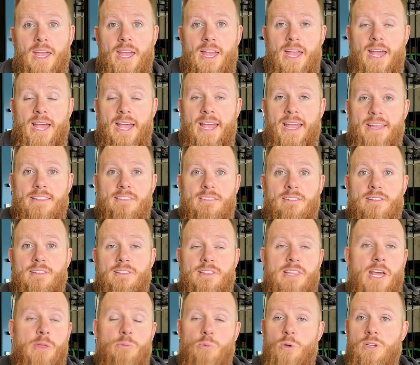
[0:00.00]
And
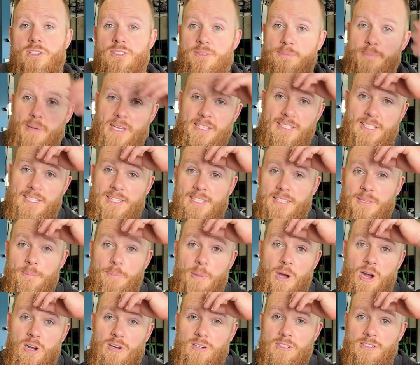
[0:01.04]
that was basically the
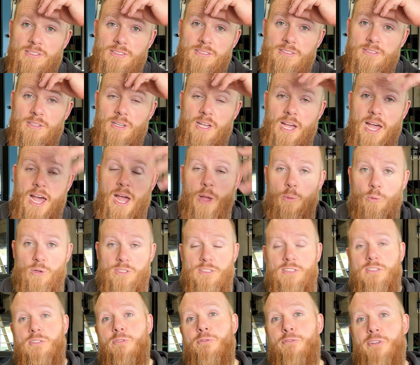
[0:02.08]
part I
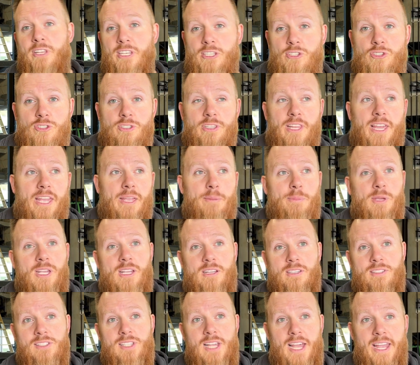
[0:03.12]
wanted to finish today
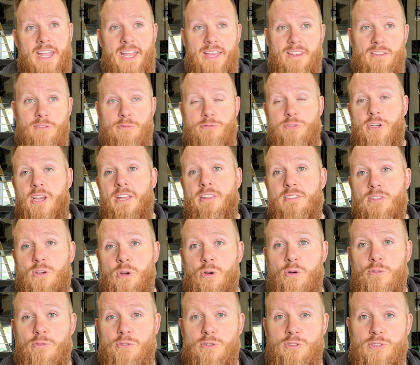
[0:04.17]
because I had a friend
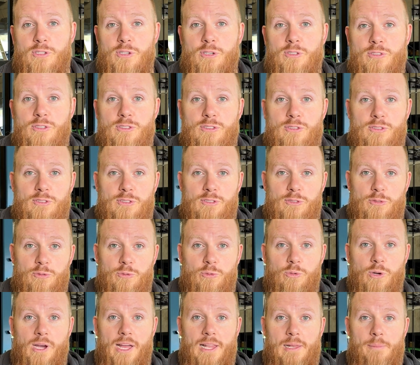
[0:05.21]
over
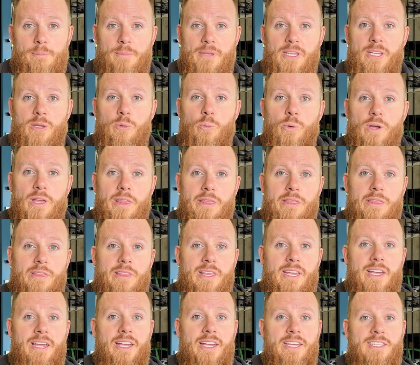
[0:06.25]
to help me with
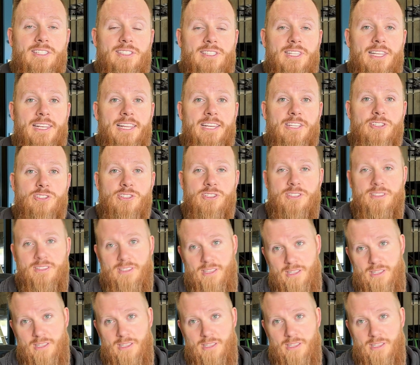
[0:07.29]
the installation.